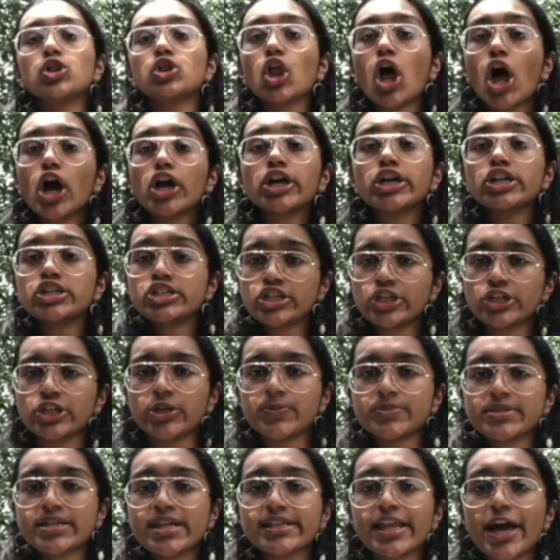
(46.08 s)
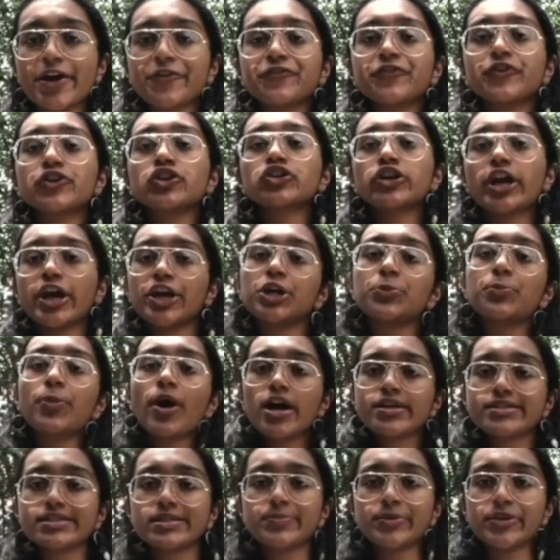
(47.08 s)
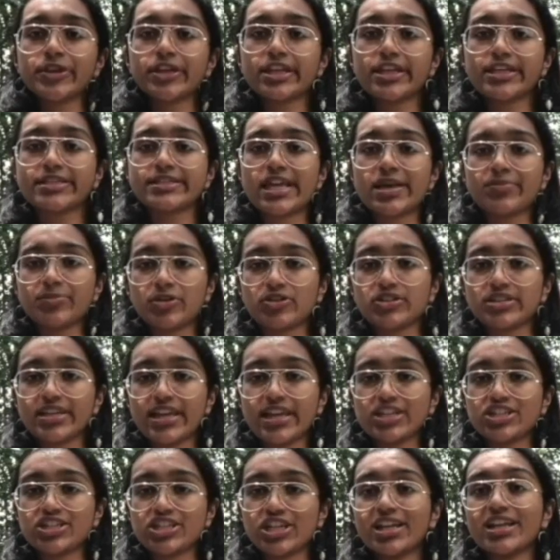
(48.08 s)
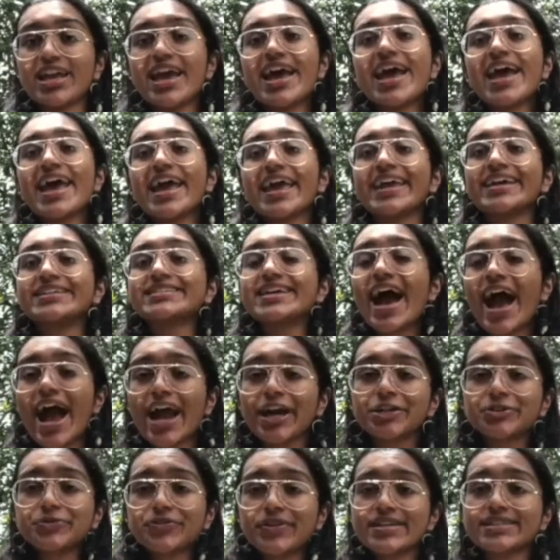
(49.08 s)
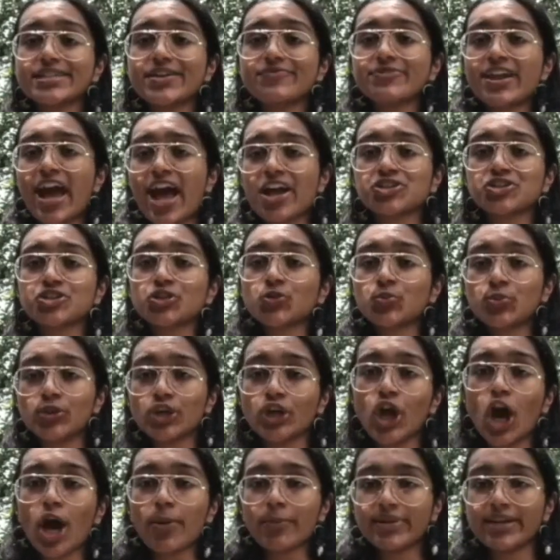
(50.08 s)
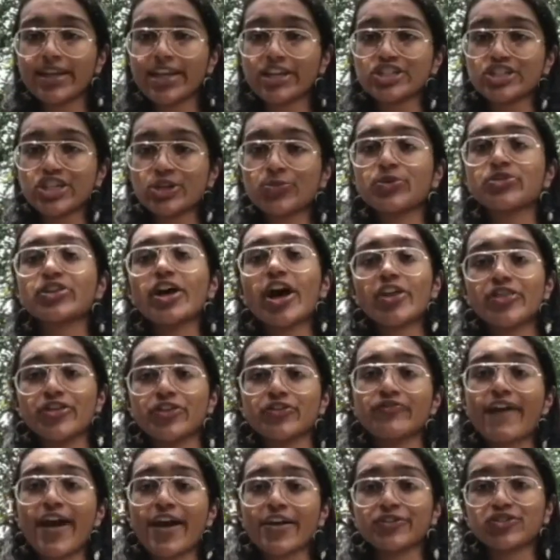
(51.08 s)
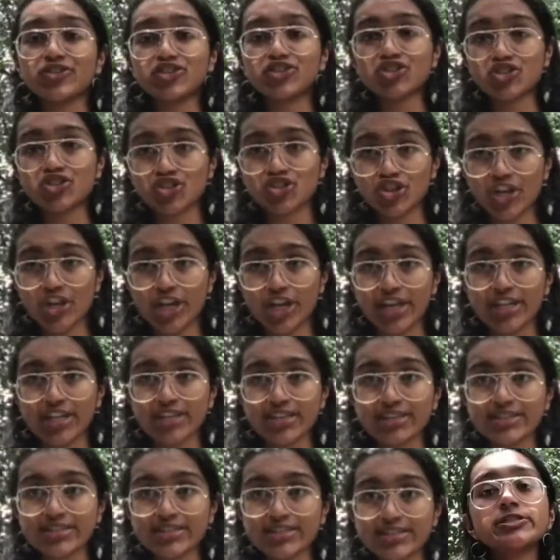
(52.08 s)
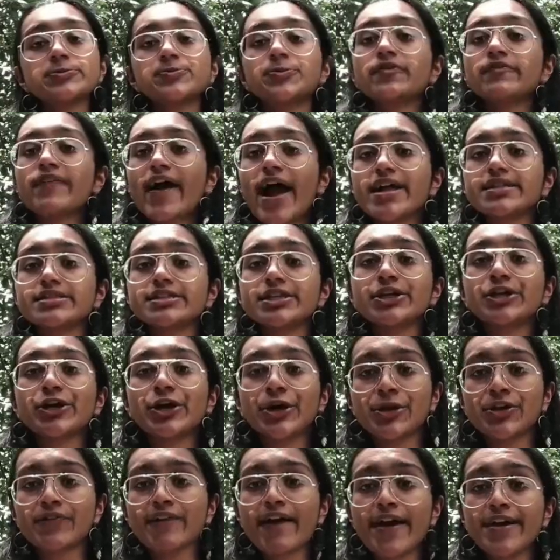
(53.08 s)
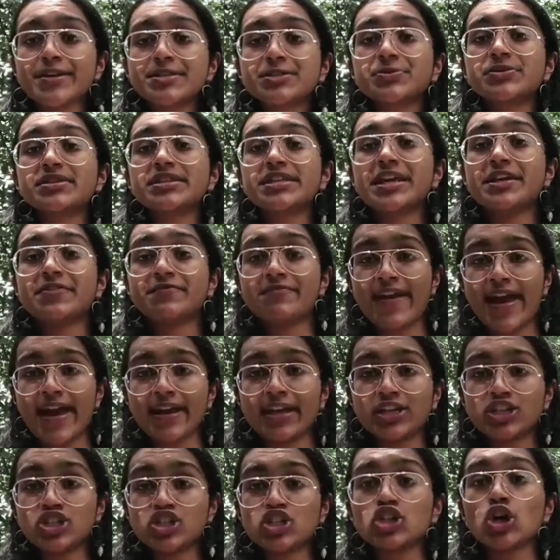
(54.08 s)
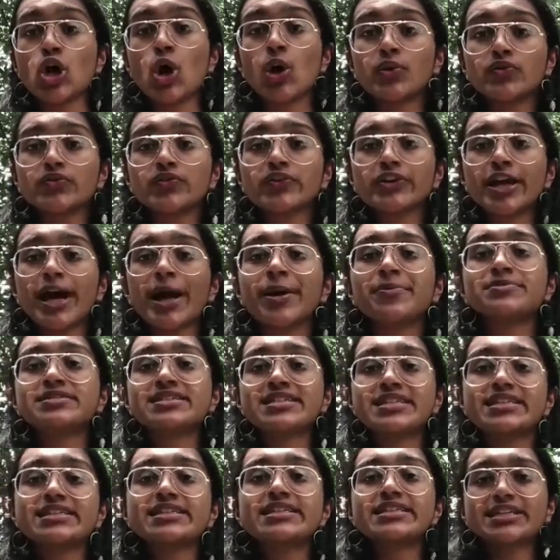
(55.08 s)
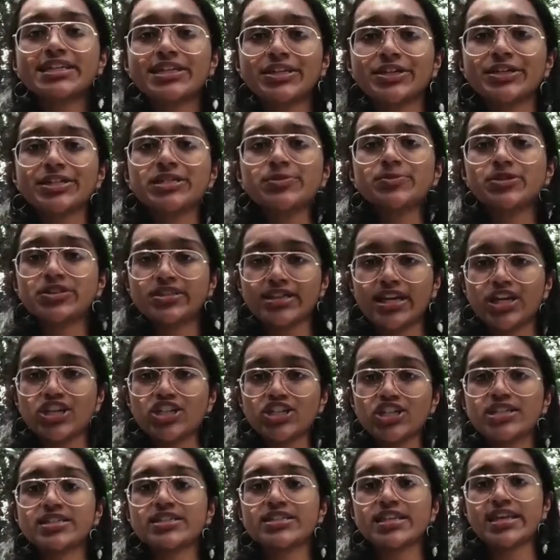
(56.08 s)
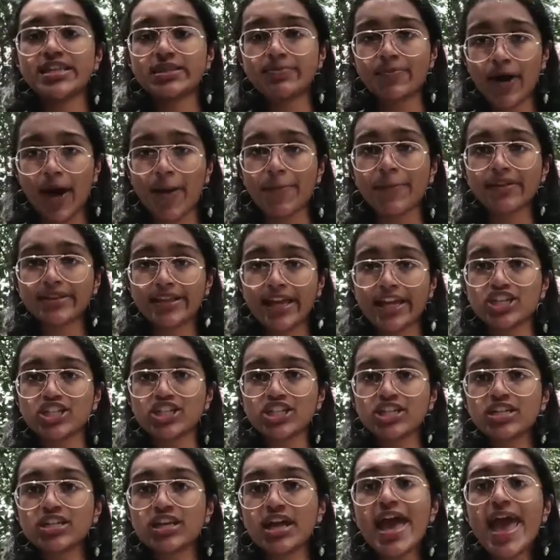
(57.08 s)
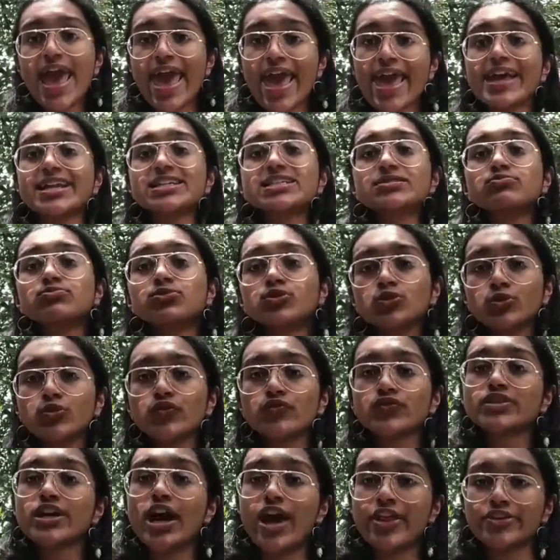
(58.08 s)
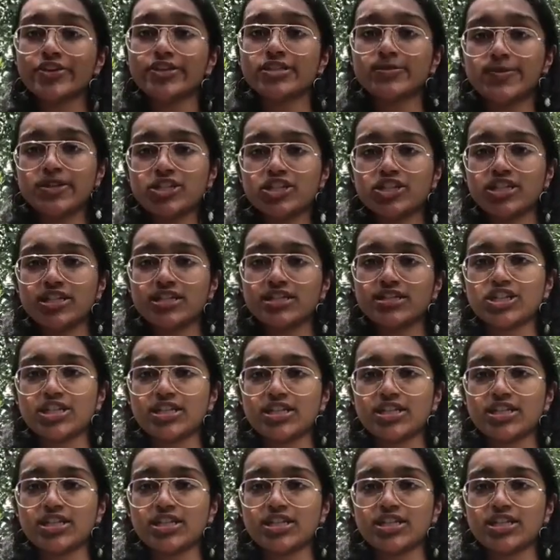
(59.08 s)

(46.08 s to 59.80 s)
rate. Longer genomes allow for greater possibilities of mutation and higher rates of natural recombination with other viral strains. This provides the coronavirus with the advantage to overcome deleterious mutations in the population and move to other species.